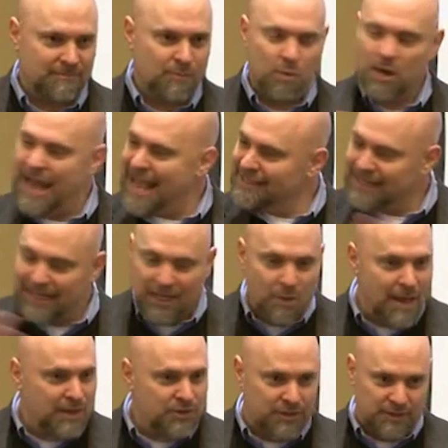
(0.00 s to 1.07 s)
Won't ask any
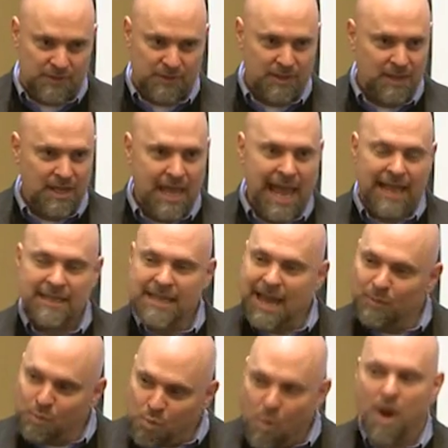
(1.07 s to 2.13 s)
questions. And
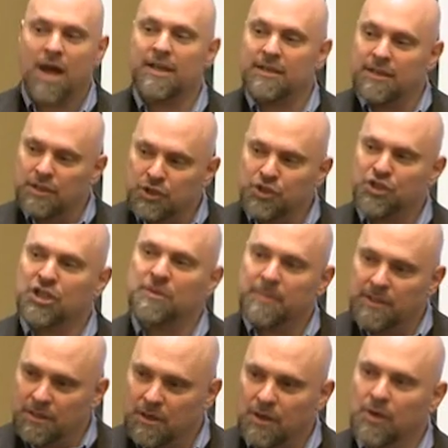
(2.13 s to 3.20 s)
yet one
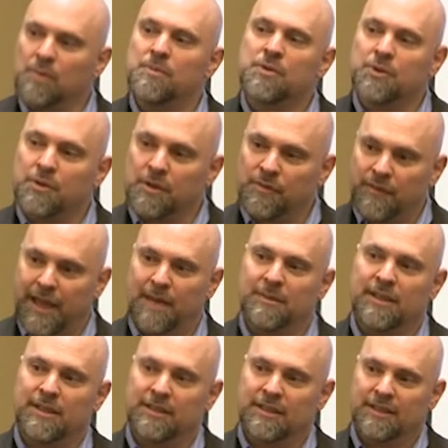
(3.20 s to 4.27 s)
German homeschool
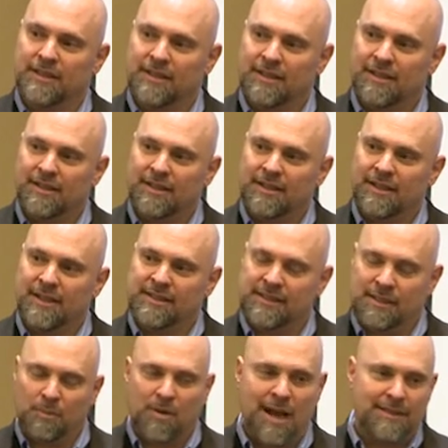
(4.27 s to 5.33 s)
family is in
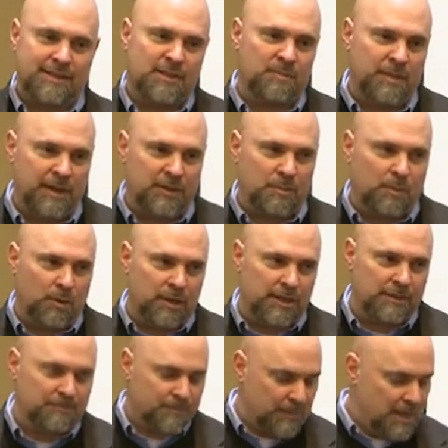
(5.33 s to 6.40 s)
the process of being
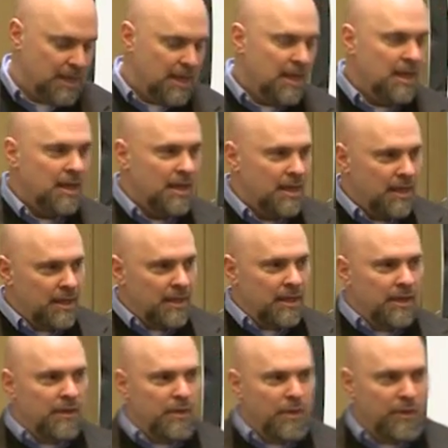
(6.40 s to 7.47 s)
deported.
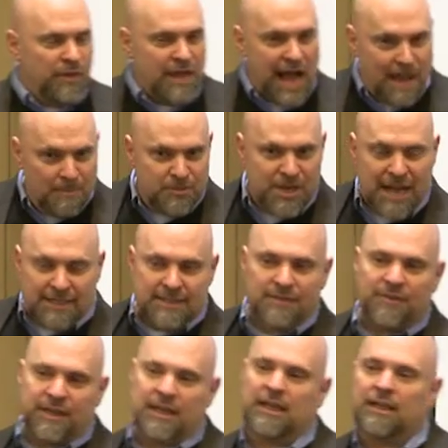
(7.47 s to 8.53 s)
The
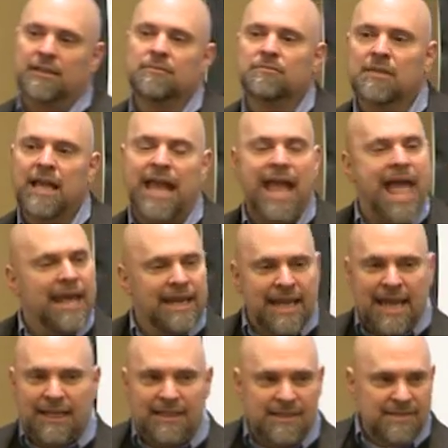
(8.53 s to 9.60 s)
objective here, and
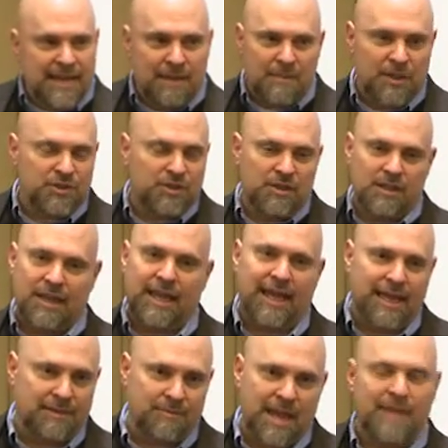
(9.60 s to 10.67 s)
again, it doesn't take much to look
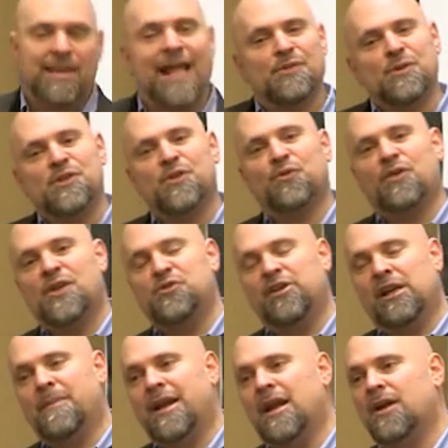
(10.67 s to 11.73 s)
ahead. And that's what's so
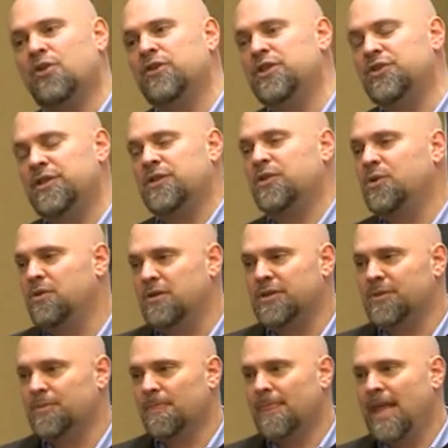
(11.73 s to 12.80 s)
frustrating about our Christian
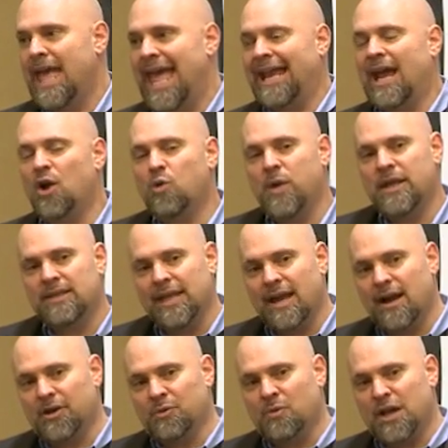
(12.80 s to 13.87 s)
schools and how quick they
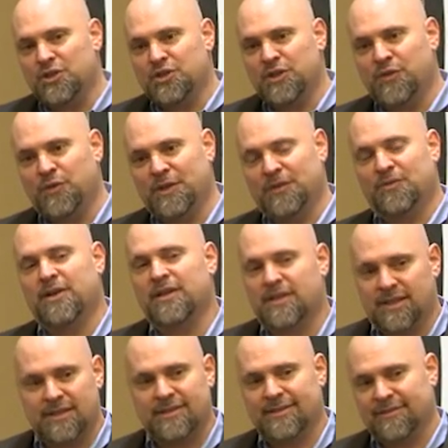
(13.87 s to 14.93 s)
are to rush to the forefront of
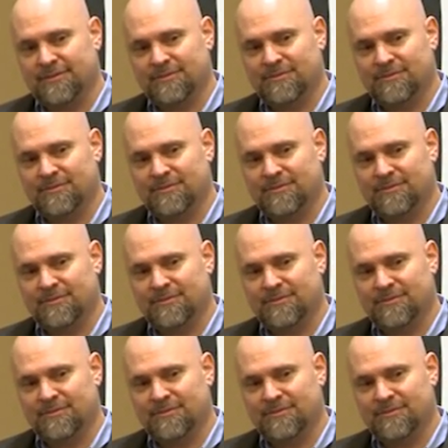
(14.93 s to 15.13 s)
this.